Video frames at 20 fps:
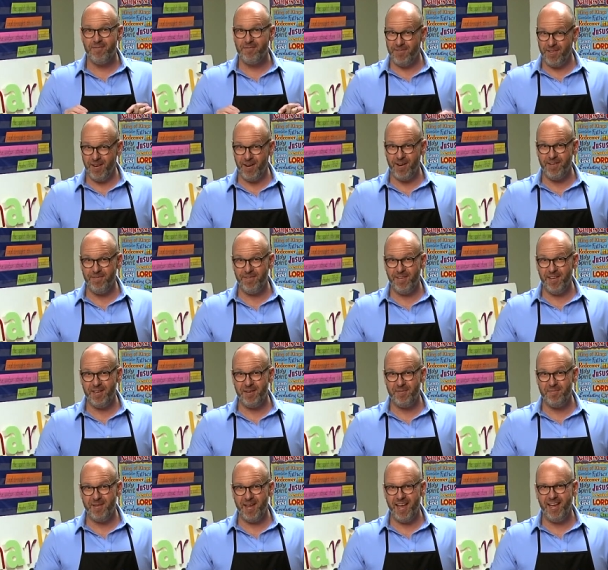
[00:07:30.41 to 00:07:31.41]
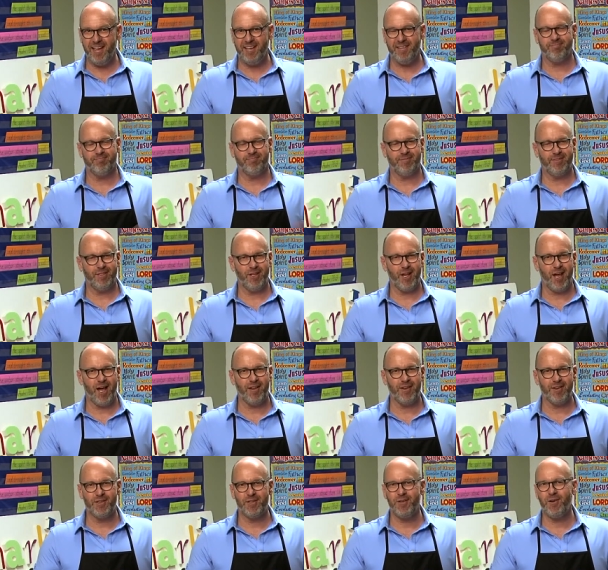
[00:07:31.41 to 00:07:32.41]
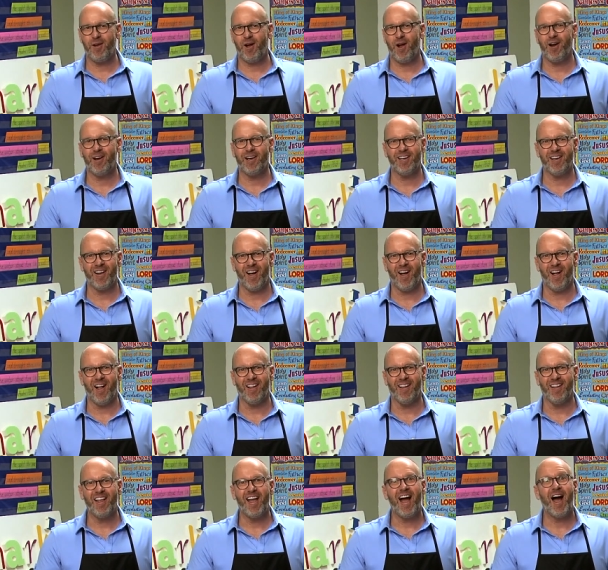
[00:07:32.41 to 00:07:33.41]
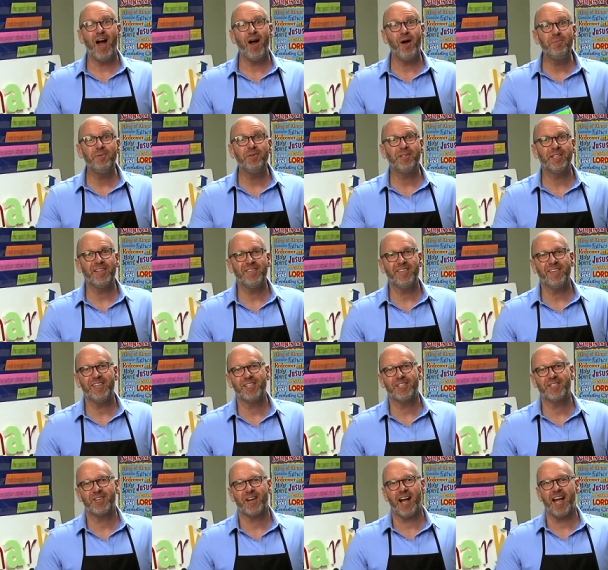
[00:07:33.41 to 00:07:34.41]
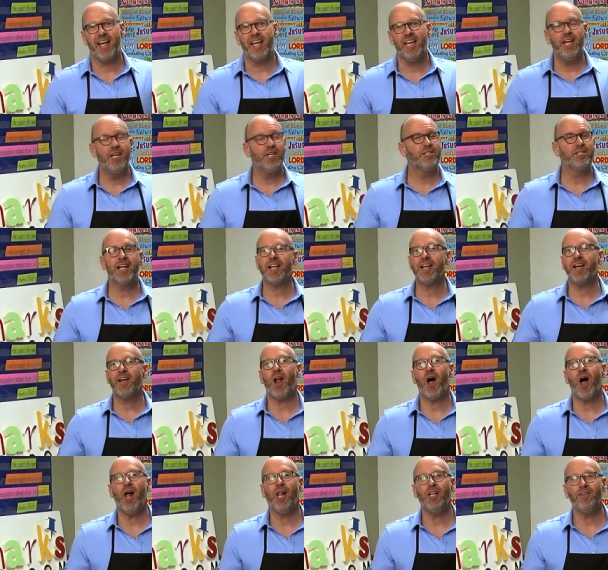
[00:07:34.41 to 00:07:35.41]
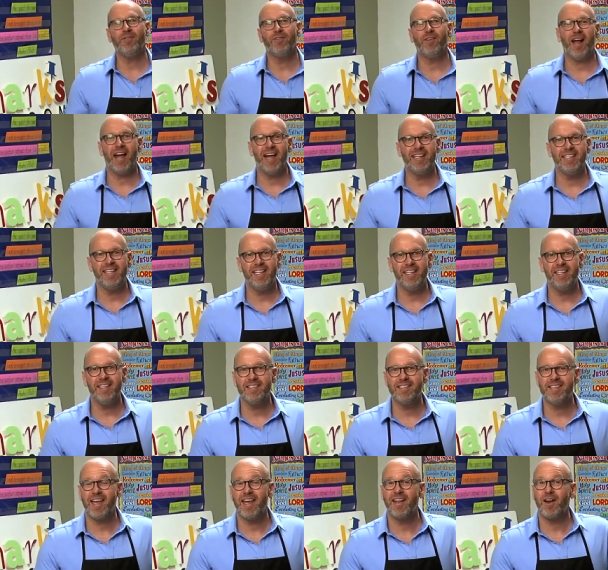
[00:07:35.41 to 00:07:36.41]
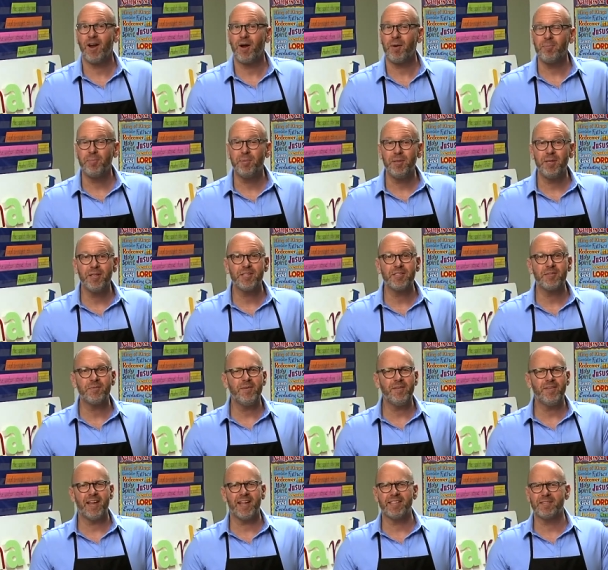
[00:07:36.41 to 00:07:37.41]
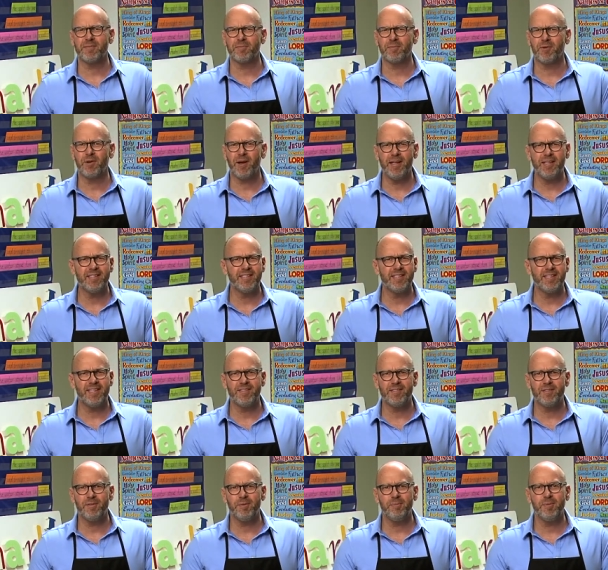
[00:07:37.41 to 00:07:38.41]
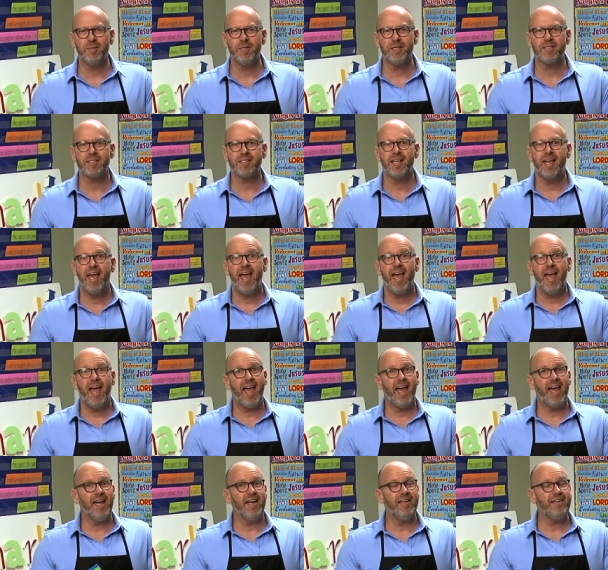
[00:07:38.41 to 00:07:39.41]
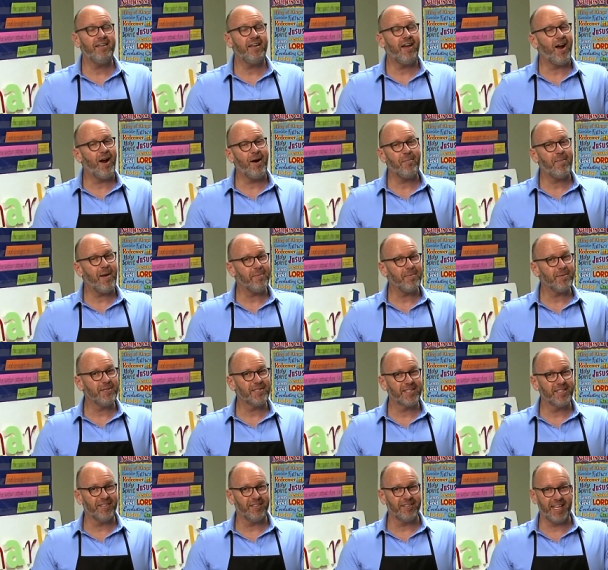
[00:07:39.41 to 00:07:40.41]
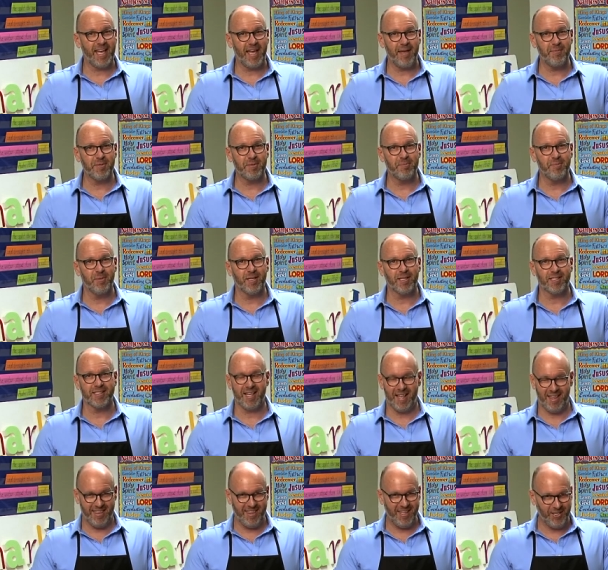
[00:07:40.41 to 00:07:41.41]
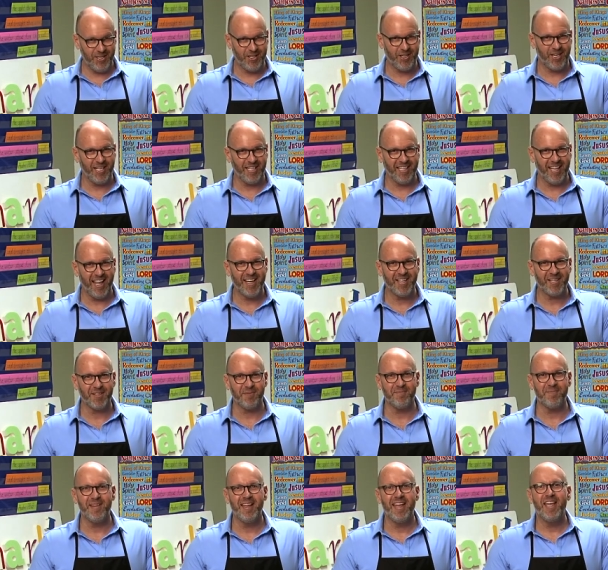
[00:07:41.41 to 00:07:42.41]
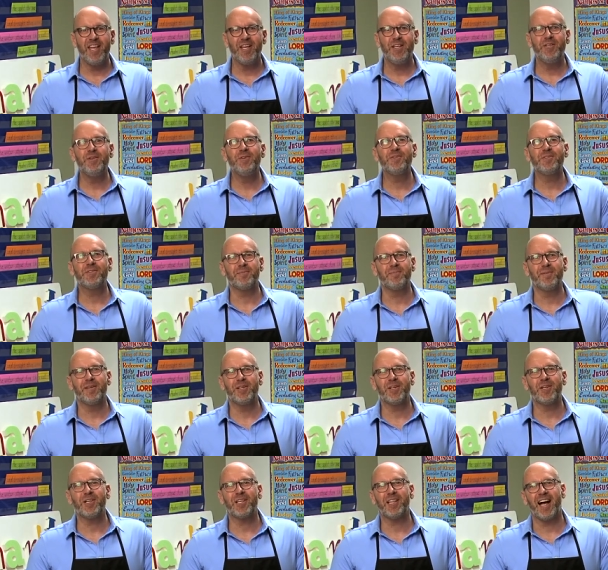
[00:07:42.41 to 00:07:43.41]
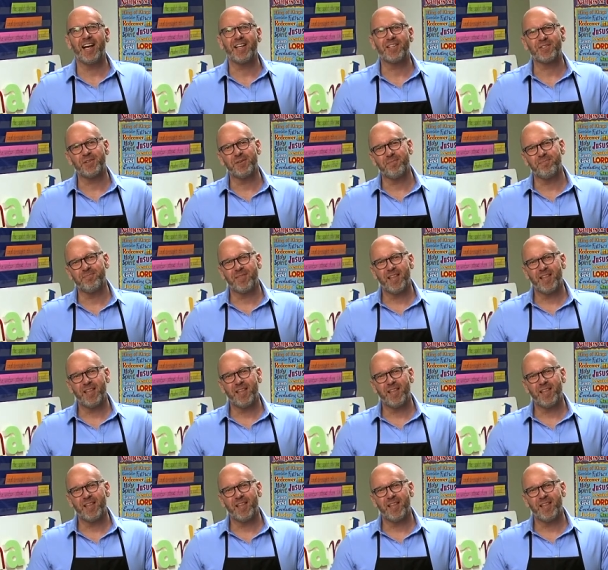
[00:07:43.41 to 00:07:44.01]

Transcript: Very fun to make, not too hard at all. I hope you'll give it a try. Check out all of our ideas and our books. We've got some great seasonal books and our Bible Skill Games books. I think you're going to like them. Use them in your classroom.